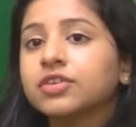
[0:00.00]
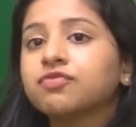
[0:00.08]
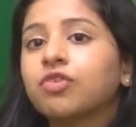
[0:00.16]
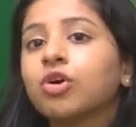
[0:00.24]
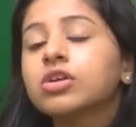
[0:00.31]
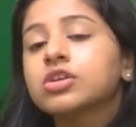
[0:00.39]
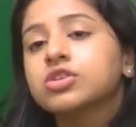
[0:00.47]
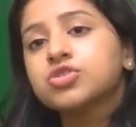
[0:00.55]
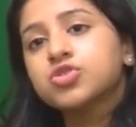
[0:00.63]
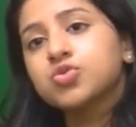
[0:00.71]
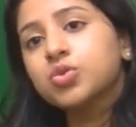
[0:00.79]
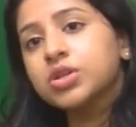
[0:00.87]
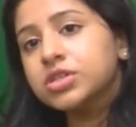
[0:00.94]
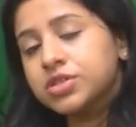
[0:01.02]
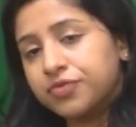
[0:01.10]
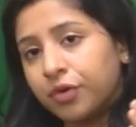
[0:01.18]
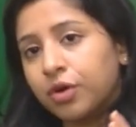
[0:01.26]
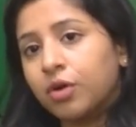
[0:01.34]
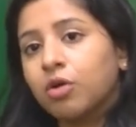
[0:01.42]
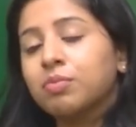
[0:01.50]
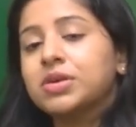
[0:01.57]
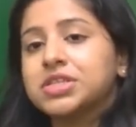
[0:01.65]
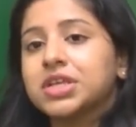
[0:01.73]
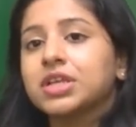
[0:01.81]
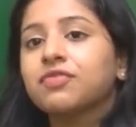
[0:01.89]
for students or
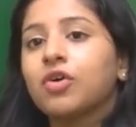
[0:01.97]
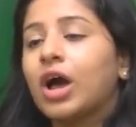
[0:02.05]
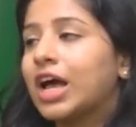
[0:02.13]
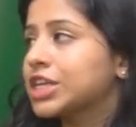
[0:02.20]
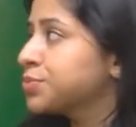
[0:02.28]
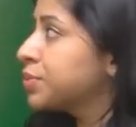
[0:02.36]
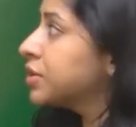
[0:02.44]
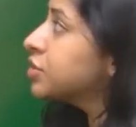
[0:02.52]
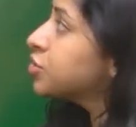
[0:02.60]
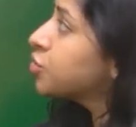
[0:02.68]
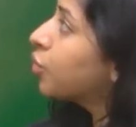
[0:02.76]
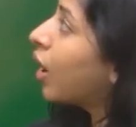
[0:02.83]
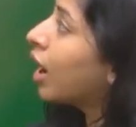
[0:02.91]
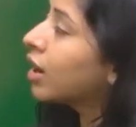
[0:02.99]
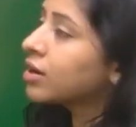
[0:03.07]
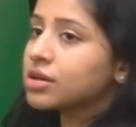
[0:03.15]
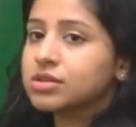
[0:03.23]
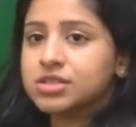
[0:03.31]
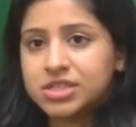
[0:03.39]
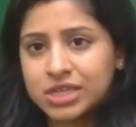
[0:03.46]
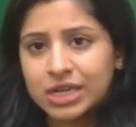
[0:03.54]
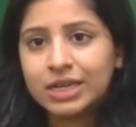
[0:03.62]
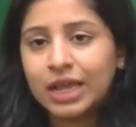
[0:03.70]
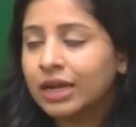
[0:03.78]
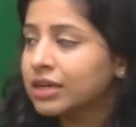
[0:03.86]
basically for aspirants who are
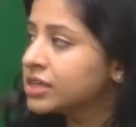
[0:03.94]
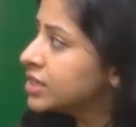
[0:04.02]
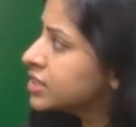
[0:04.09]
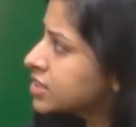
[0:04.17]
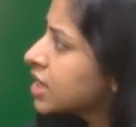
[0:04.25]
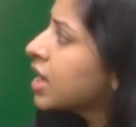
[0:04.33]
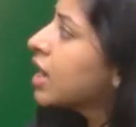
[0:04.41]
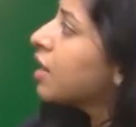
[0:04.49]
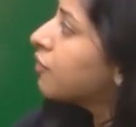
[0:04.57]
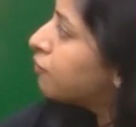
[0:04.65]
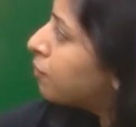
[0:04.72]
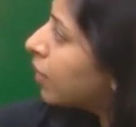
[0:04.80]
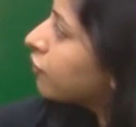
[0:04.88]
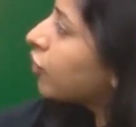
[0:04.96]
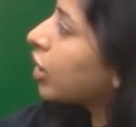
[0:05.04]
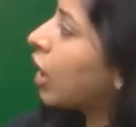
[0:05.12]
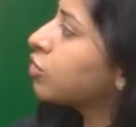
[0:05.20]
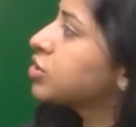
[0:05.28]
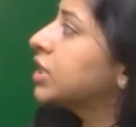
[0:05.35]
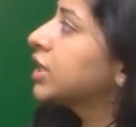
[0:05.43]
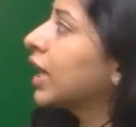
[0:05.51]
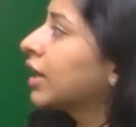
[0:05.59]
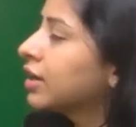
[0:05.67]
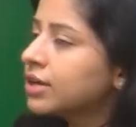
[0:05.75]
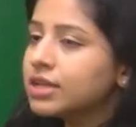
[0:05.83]
state candidates. but for outside
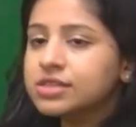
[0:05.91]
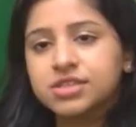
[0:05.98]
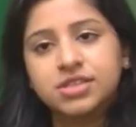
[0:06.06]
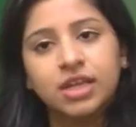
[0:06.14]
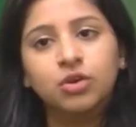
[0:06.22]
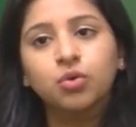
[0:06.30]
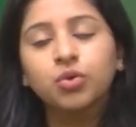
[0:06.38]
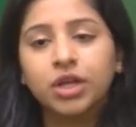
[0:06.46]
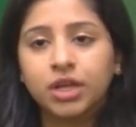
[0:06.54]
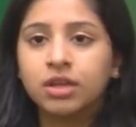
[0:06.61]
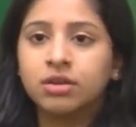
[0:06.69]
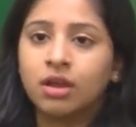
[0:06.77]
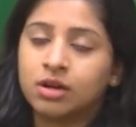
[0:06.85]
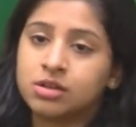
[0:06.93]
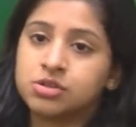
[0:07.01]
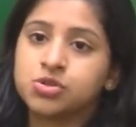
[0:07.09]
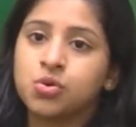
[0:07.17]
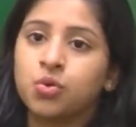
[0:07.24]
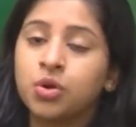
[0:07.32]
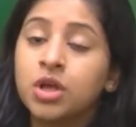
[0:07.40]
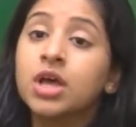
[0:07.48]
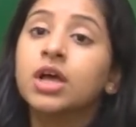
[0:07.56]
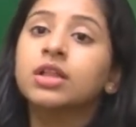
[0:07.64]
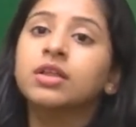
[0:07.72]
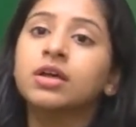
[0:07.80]
candidates they do take in NATA score.
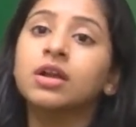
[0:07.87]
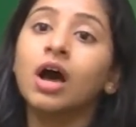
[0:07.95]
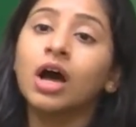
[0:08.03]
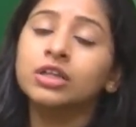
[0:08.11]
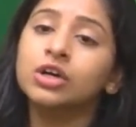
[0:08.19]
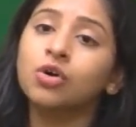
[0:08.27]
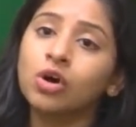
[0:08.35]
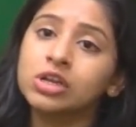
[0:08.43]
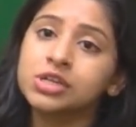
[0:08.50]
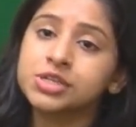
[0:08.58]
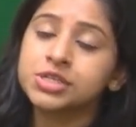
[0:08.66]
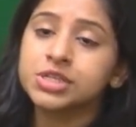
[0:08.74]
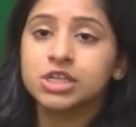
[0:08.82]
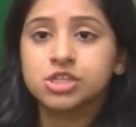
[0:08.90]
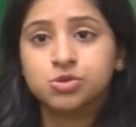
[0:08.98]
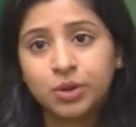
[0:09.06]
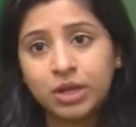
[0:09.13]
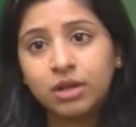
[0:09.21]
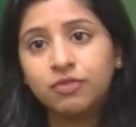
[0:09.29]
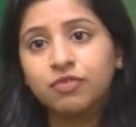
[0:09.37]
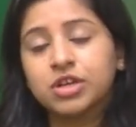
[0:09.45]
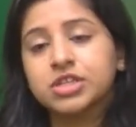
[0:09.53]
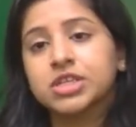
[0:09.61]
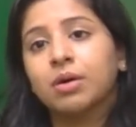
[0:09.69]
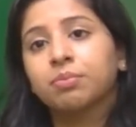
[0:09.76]
There are other colleges as well. For
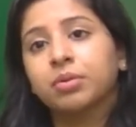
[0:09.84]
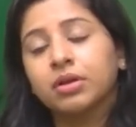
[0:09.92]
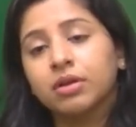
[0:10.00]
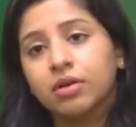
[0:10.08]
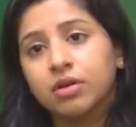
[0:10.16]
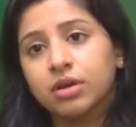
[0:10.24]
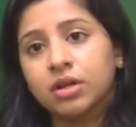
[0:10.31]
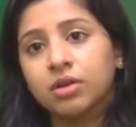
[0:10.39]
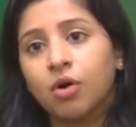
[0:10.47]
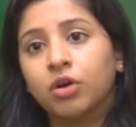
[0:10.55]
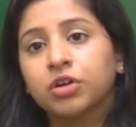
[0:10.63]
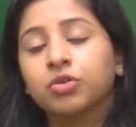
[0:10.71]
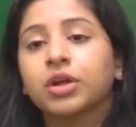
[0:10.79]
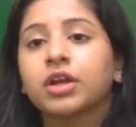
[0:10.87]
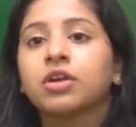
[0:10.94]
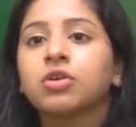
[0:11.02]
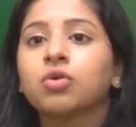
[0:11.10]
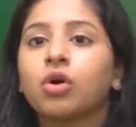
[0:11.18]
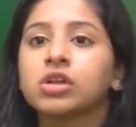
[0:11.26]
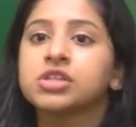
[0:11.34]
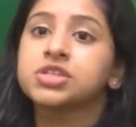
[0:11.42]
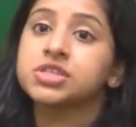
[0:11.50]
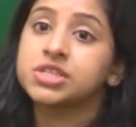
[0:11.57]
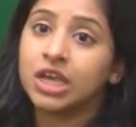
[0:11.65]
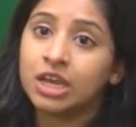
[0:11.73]
example, in order to get into
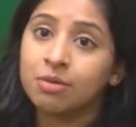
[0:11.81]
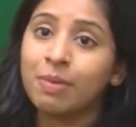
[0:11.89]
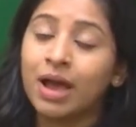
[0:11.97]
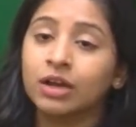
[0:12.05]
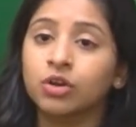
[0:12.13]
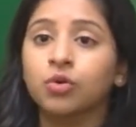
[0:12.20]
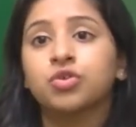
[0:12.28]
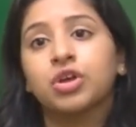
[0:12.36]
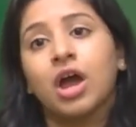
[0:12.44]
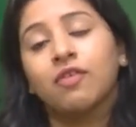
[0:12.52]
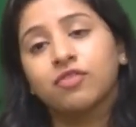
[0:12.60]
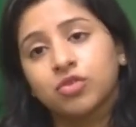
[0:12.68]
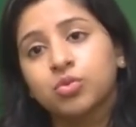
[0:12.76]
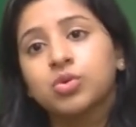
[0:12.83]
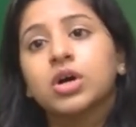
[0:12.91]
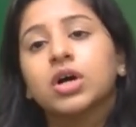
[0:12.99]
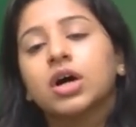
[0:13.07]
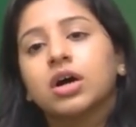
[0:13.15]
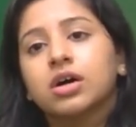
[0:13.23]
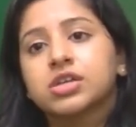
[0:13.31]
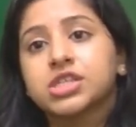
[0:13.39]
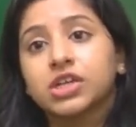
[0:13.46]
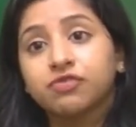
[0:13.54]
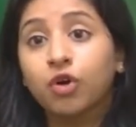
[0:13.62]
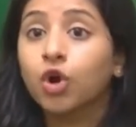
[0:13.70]
colleges in Bangalore, you have to
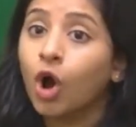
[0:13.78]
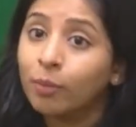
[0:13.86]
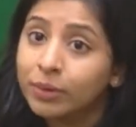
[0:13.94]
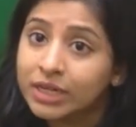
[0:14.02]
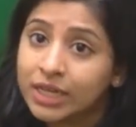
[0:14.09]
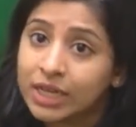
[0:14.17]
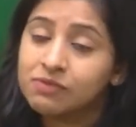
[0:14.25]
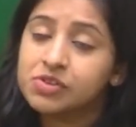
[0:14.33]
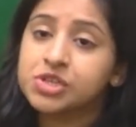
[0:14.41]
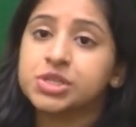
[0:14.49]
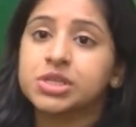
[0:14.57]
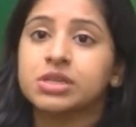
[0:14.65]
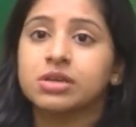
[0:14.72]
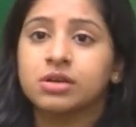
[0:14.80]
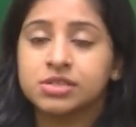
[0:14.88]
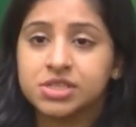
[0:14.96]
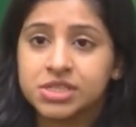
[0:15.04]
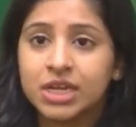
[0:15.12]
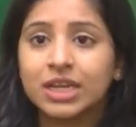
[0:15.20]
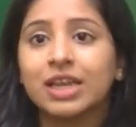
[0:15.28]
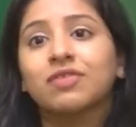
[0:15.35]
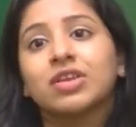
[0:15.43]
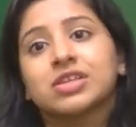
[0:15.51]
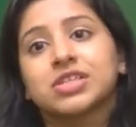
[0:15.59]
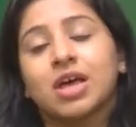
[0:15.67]
sit for COMEDK, which is a state
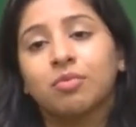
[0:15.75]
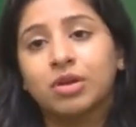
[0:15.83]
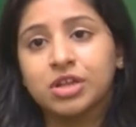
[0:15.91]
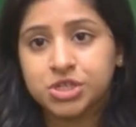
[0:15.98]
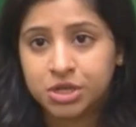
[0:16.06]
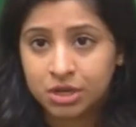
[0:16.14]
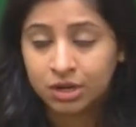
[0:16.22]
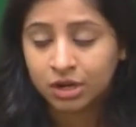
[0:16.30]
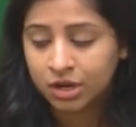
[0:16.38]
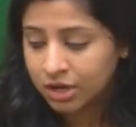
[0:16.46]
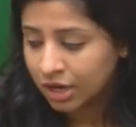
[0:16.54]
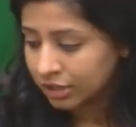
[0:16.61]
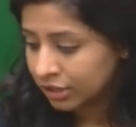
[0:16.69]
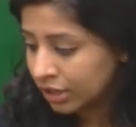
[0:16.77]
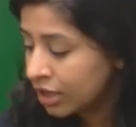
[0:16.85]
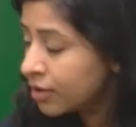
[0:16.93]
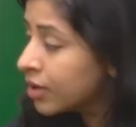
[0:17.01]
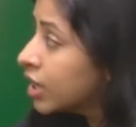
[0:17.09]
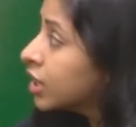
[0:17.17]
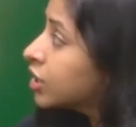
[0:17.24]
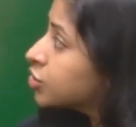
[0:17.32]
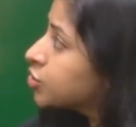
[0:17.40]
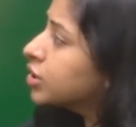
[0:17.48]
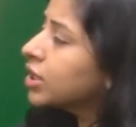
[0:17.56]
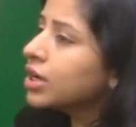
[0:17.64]
level examination in Karnataka.
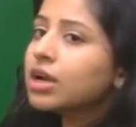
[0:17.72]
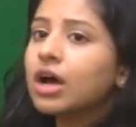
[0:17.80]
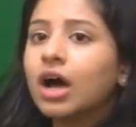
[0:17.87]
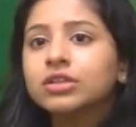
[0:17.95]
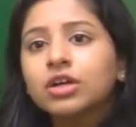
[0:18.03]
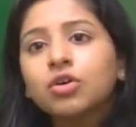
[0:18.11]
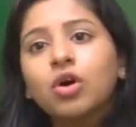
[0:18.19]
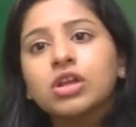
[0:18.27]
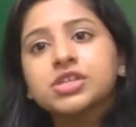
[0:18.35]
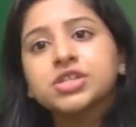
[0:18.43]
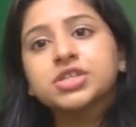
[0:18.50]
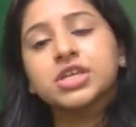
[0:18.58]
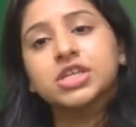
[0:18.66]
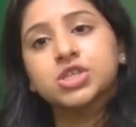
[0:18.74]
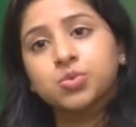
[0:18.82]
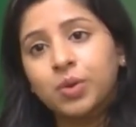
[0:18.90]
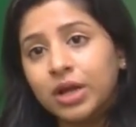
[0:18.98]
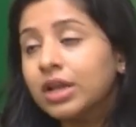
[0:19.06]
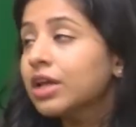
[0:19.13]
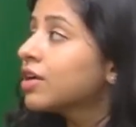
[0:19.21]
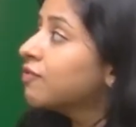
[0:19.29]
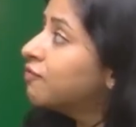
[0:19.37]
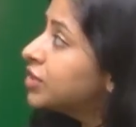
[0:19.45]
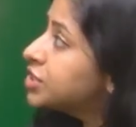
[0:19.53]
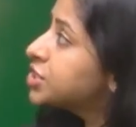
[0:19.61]
So there are other colleges as well
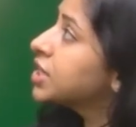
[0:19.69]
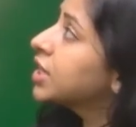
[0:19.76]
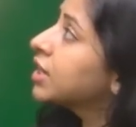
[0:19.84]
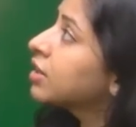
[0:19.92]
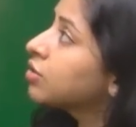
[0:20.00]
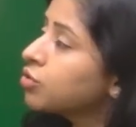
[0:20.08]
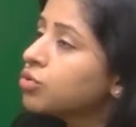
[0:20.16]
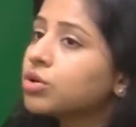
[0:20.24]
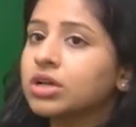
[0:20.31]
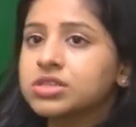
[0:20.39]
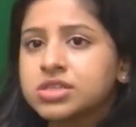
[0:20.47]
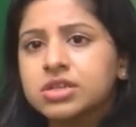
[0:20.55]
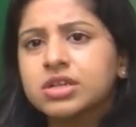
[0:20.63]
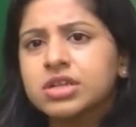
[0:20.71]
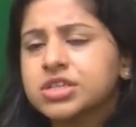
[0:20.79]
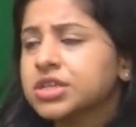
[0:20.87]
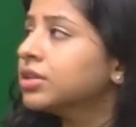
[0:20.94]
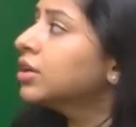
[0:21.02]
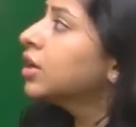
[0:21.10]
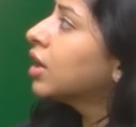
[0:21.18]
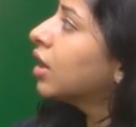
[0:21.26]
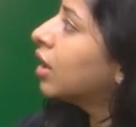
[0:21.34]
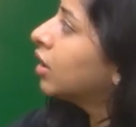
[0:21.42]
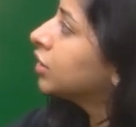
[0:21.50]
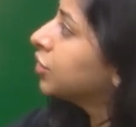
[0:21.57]
which take into consideration,
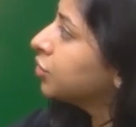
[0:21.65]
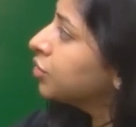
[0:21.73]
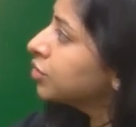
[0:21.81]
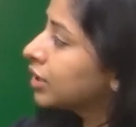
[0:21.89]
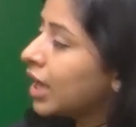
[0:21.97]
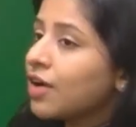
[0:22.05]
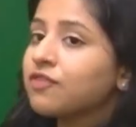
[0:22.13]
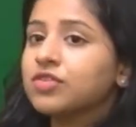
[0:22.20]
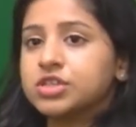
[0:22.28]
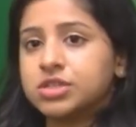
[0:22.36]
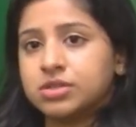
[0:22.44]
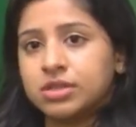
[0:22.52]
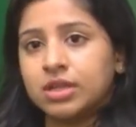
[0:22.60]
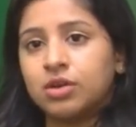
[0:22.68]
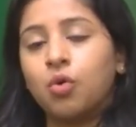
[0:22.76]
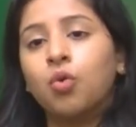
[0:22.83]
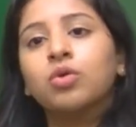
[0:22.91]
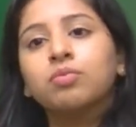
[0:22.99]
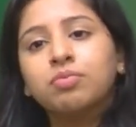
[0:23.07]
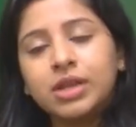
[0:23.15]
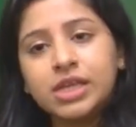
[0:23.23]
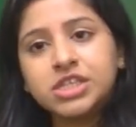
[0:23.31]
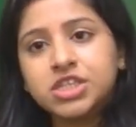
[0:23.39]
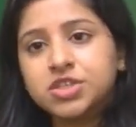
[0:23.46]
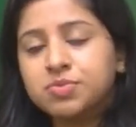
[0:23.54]
they have their own
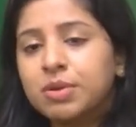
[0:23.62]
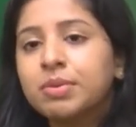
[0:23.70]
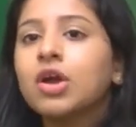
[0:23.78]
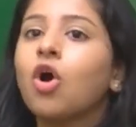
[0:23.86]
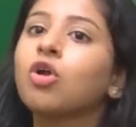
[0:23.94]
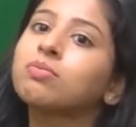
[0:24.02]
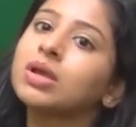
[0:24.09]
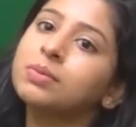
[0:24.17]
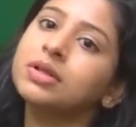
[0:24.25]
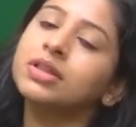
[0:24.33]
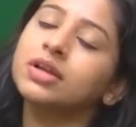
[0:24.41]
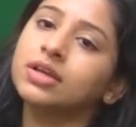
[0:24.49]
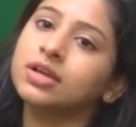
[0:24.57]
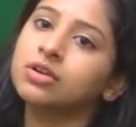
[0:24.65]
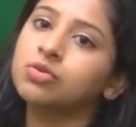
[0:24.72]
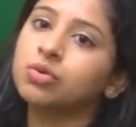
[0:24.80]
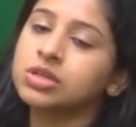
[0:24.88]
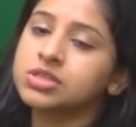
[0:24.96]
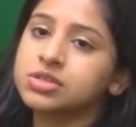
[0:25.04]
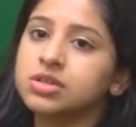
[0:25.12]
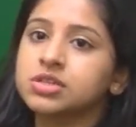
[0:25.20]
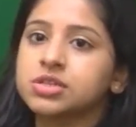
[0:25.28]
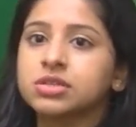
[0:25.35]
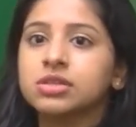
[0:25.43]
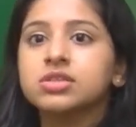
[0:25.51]
tests maybe, or maybe they take into
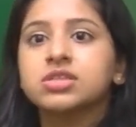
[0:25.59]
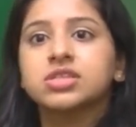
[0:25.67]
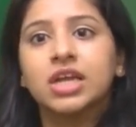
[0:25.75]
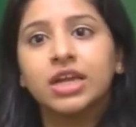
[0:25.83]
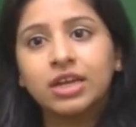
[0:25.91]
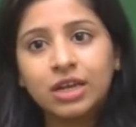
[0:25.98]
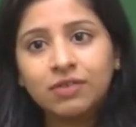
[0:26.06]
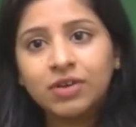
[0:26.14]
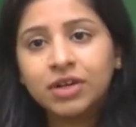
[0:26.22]
consideration the state level